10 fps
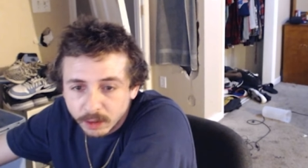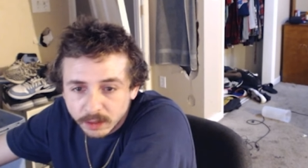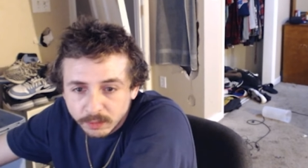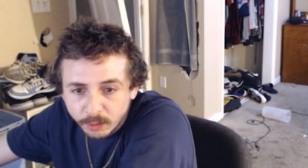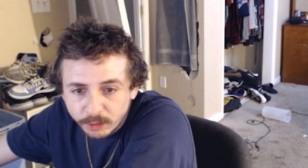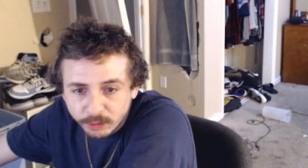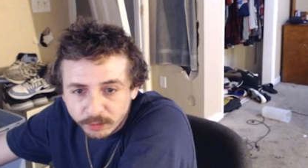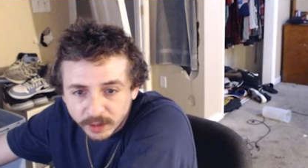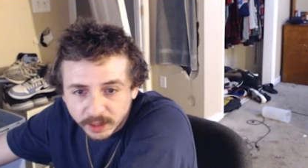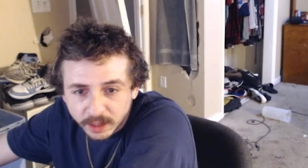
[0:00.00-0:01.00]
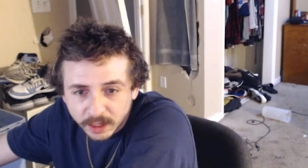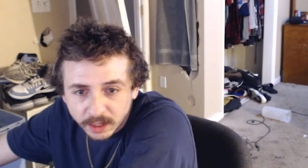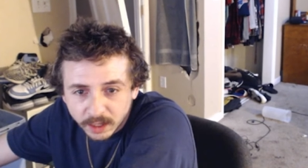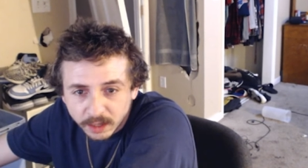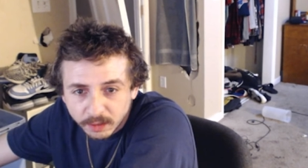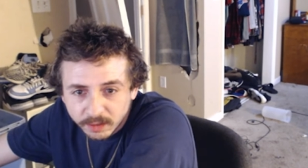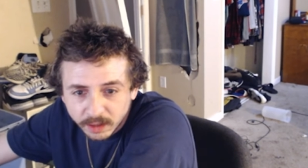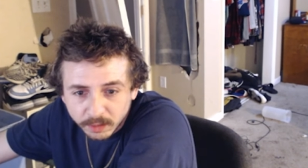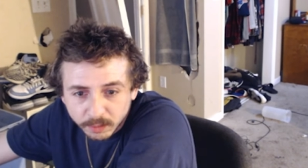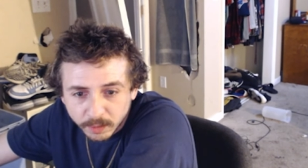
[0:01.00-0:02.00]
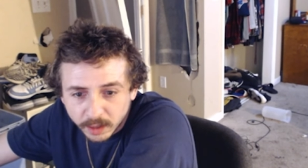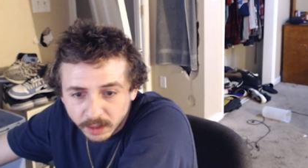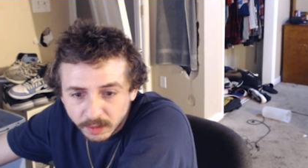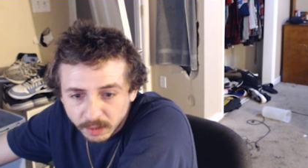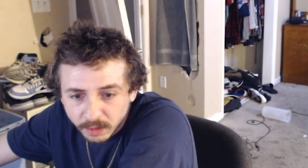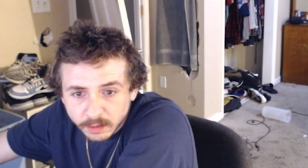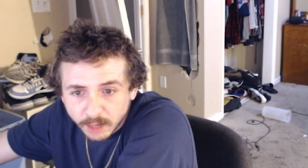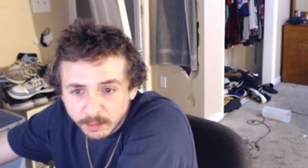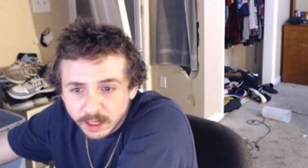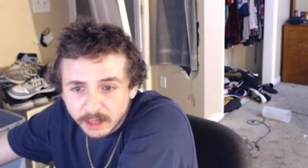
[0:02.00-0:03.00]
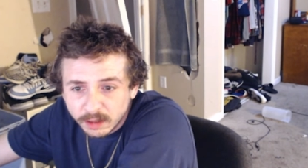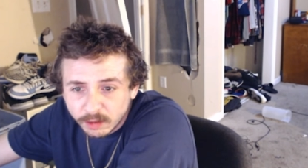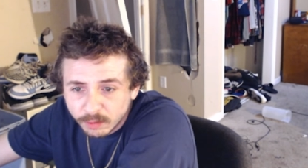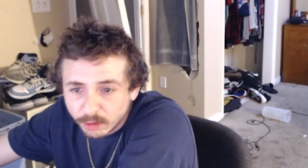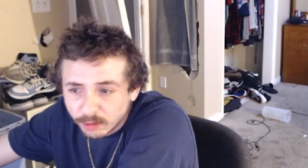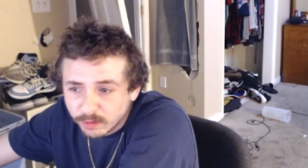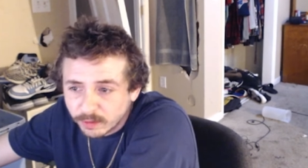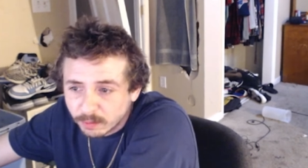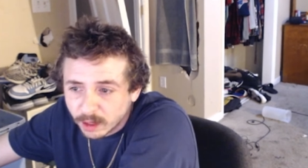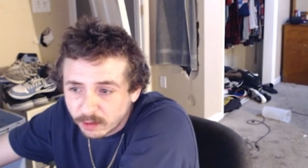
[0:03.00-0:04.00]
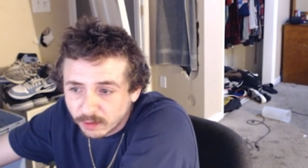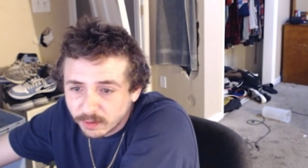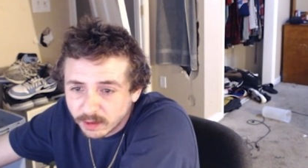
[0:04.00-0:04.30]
well, we went to 9k. It's not like we're mad. I'm allowed to do the originals if it's my if